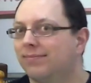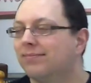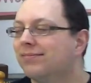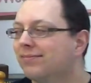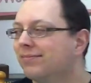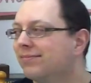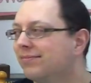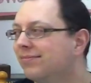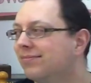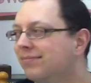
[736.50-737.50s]

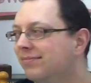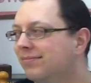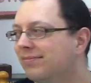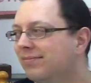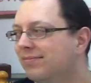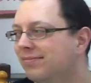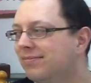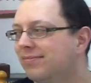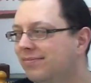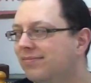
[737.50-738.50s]

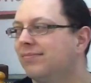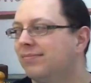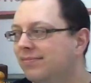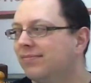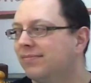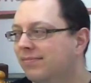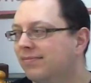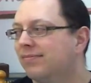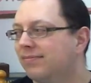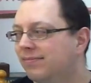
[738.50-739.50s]

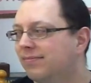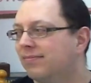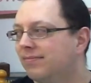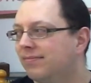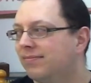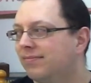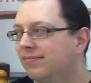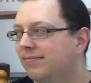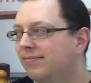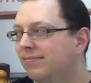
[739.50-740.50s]

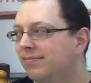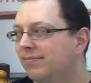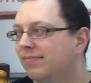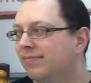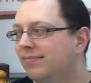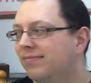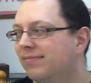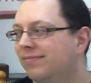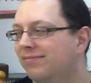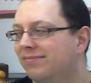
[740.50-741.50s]
The person shown says nothing.